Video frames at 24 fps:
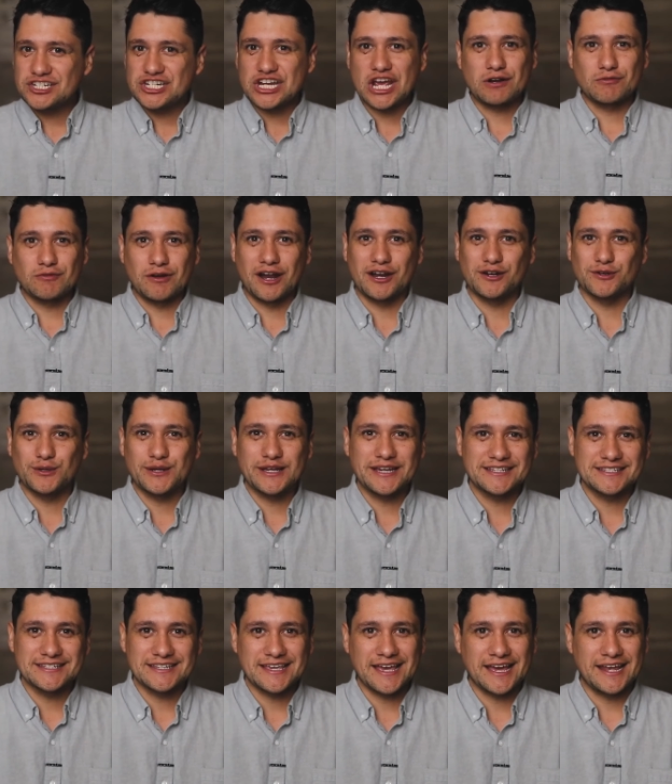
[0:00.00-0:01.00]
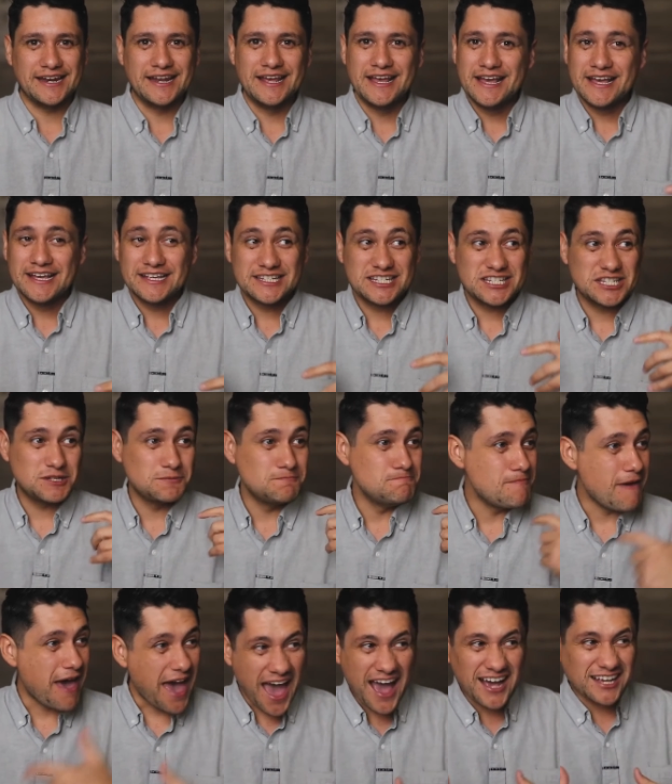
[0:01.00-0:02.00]
Jet Rodriguez, again,
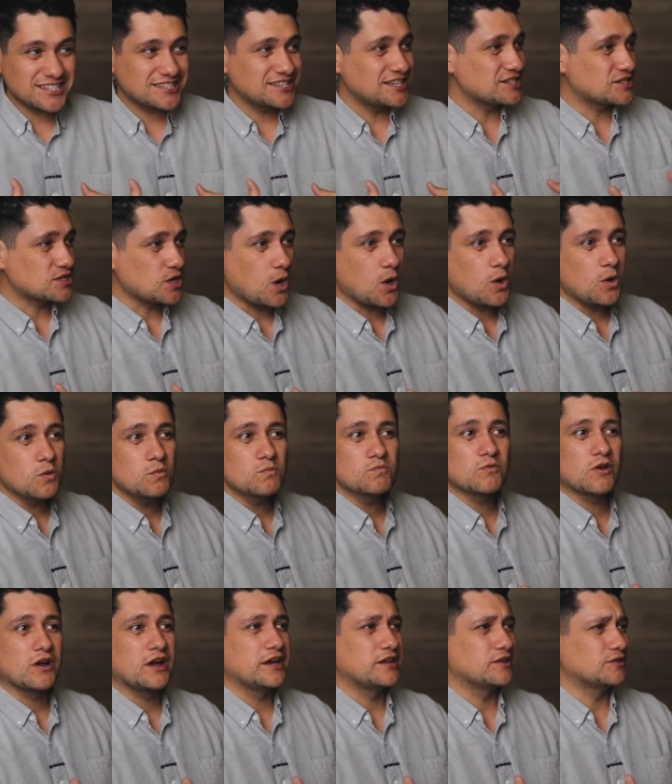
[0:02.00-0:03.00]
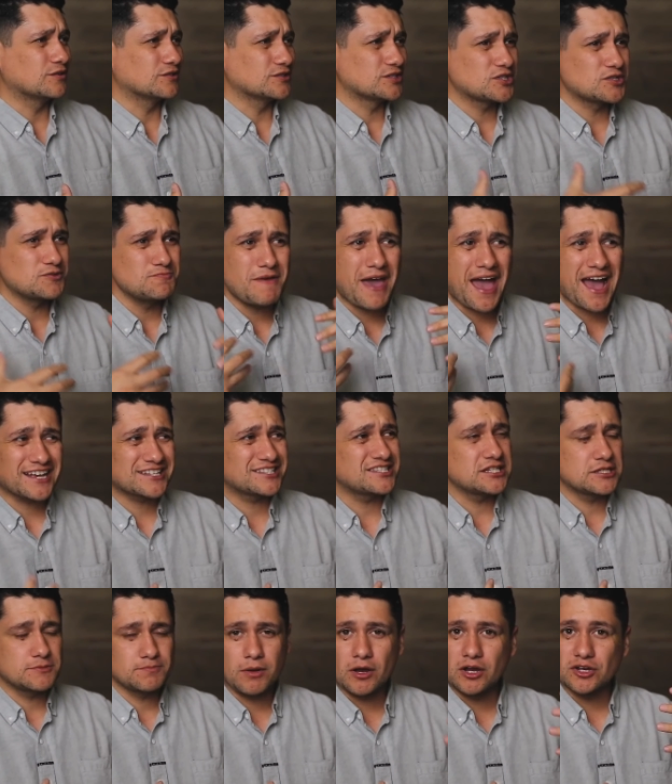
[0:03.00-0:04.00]
smacks this home run or smacks
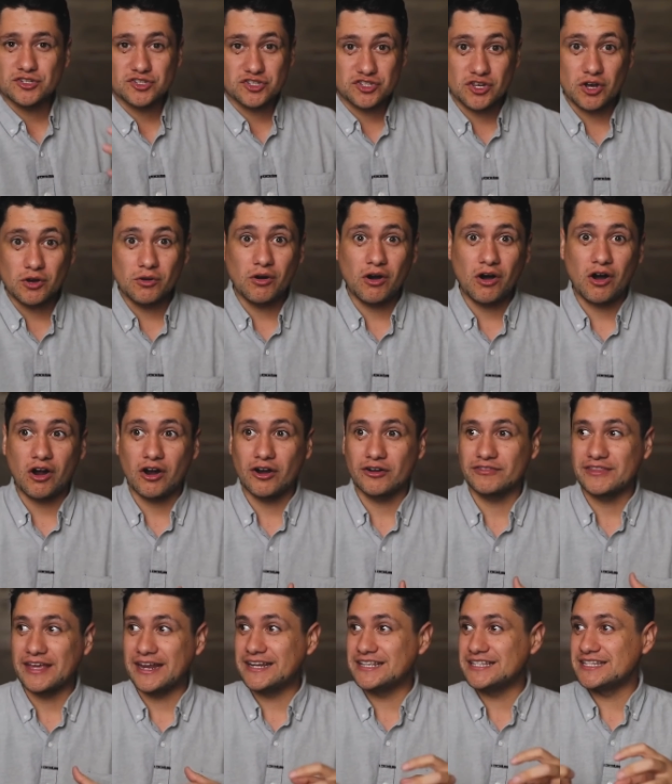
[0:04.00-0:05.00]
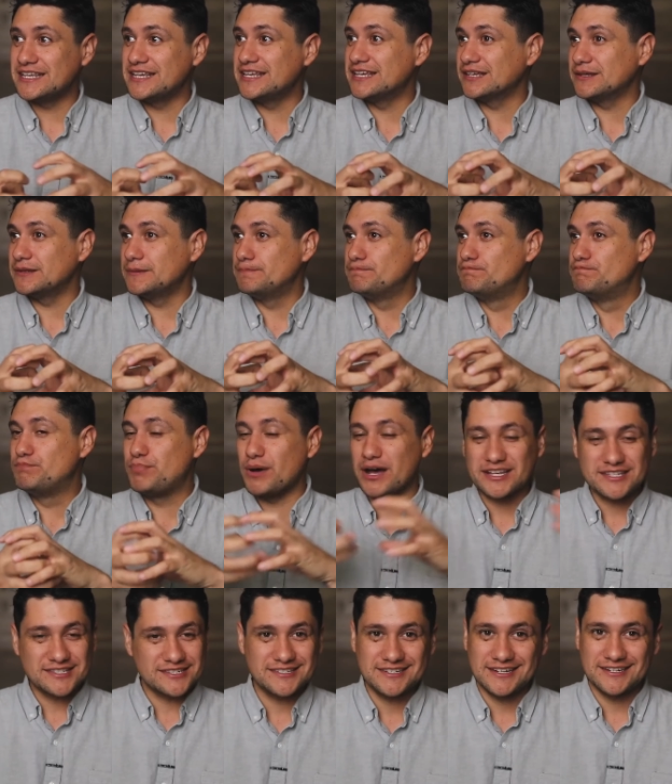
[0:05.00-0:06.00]
this ball so hard that it
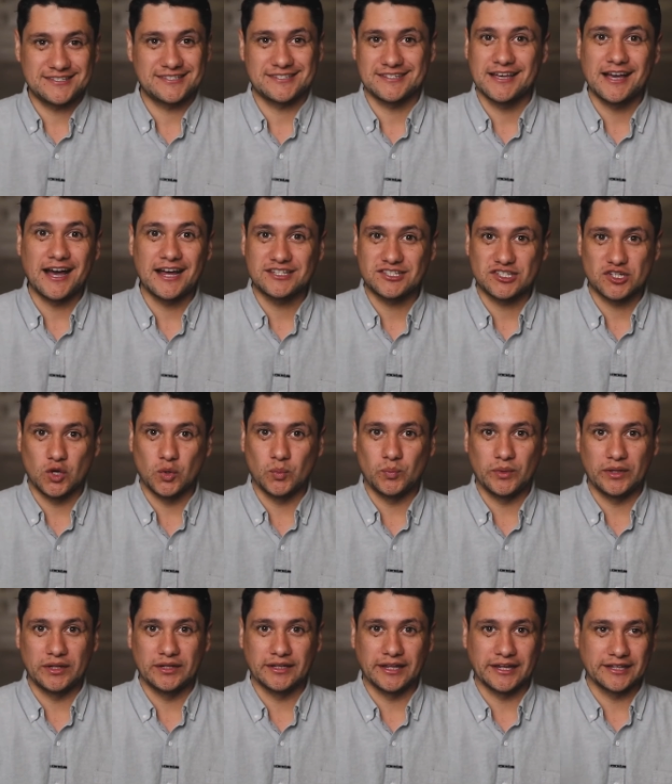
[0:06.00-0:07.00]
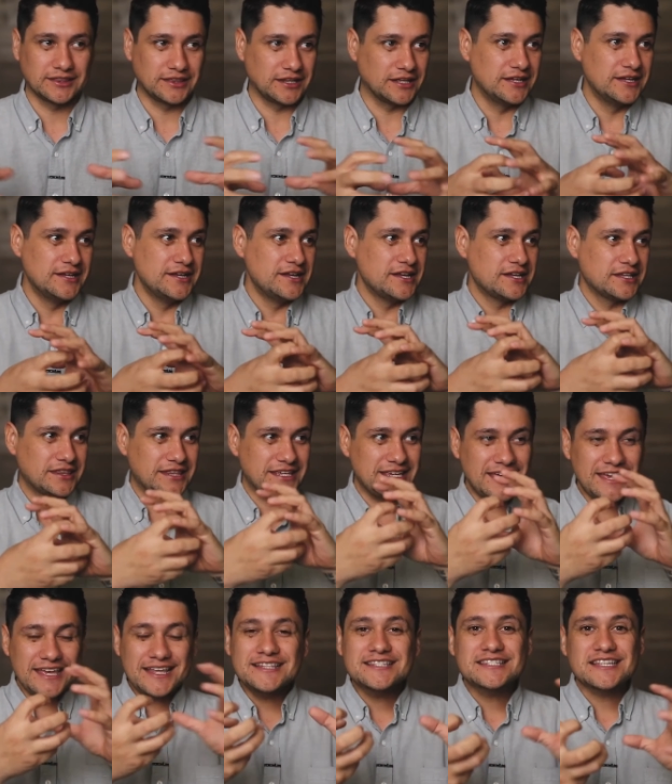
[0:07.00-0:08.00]
busts its guts open. Like the
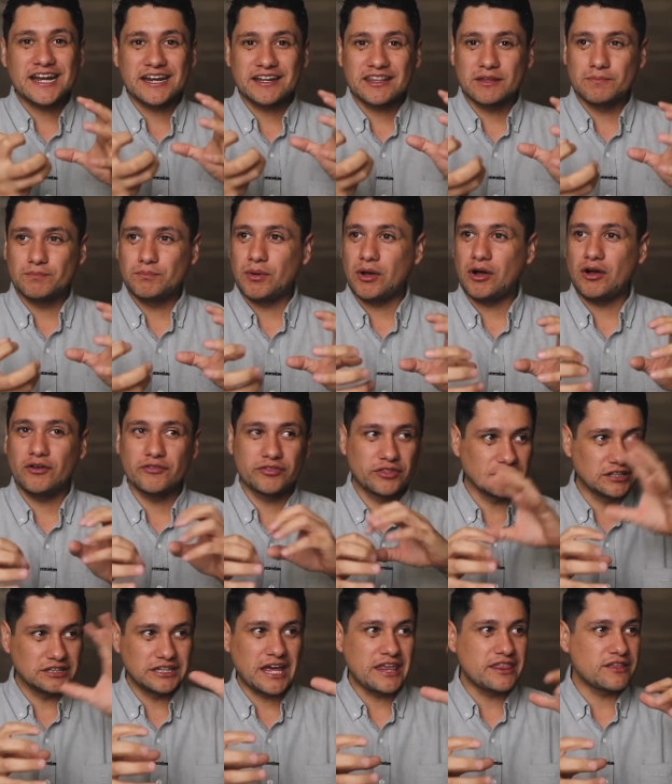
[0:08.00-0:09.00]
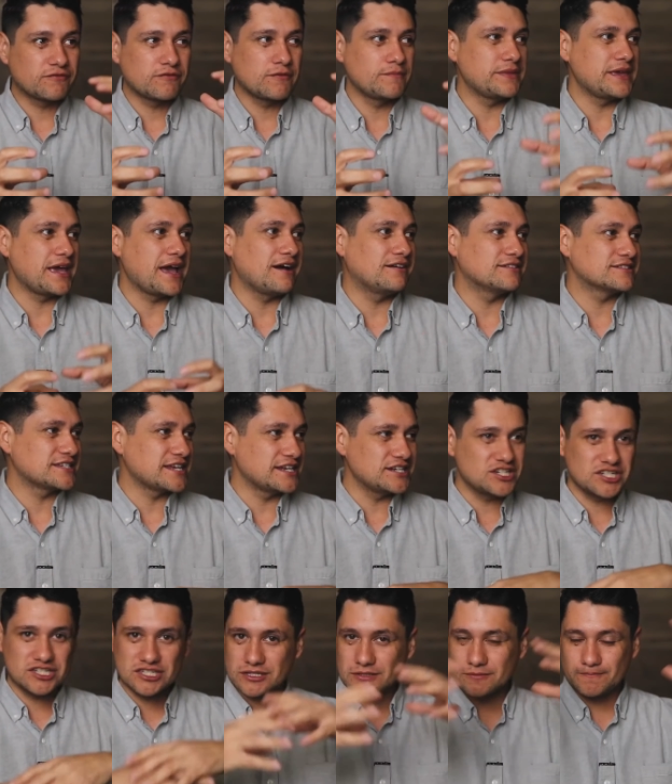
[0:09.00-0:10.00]
inside of the ball and the leather from the outside
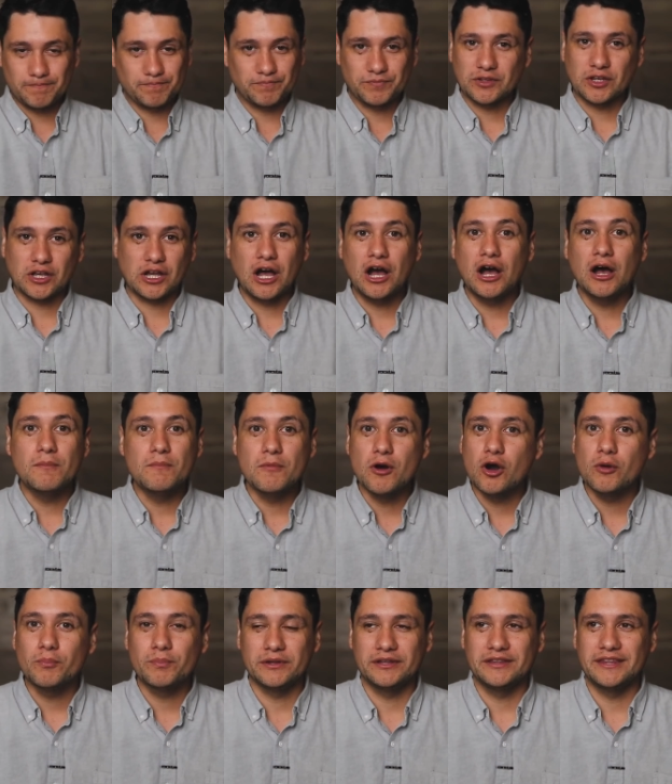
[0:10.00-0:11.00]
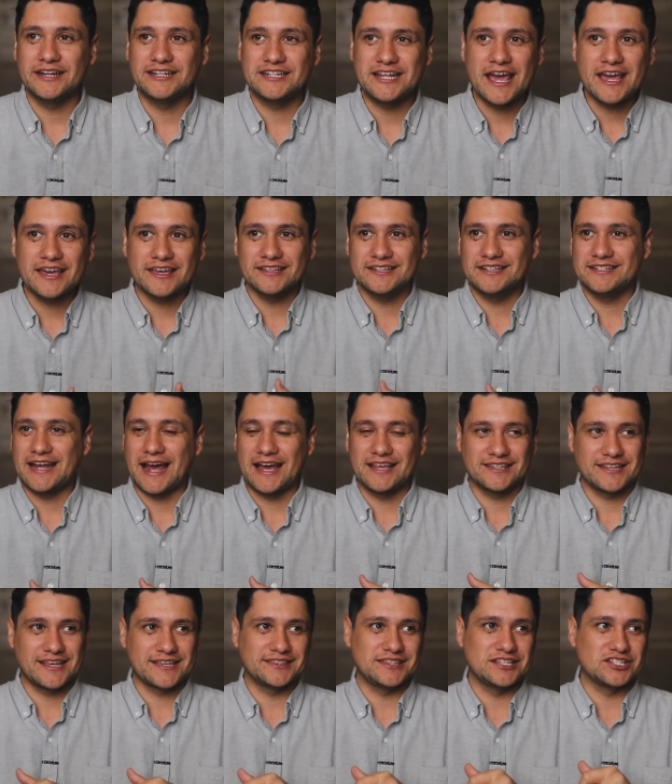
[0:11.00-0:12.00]
just come open. They take it as
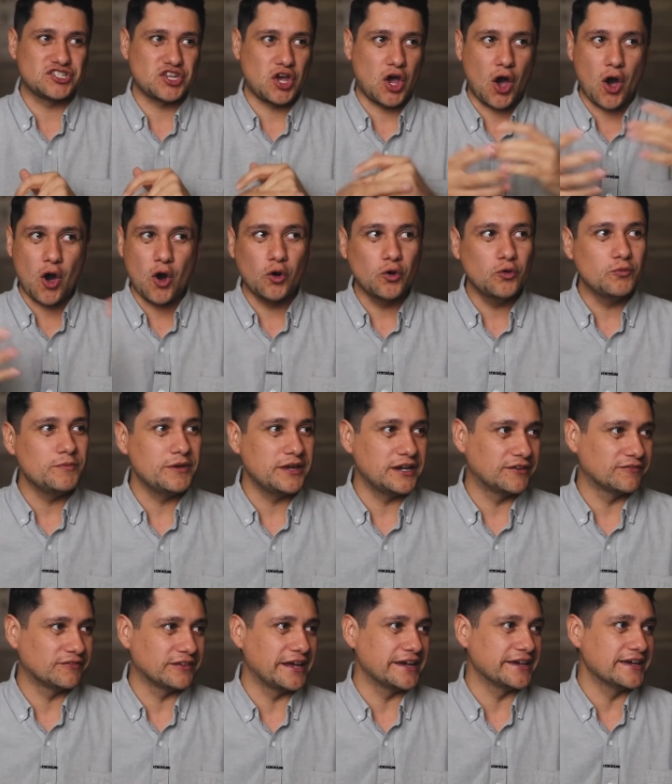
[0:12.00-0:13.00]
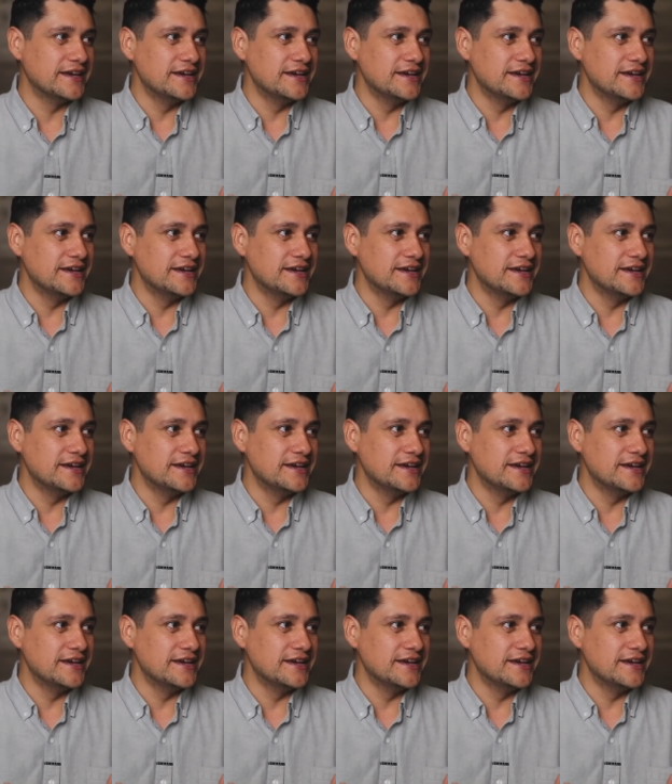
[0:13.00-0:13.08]
this omen of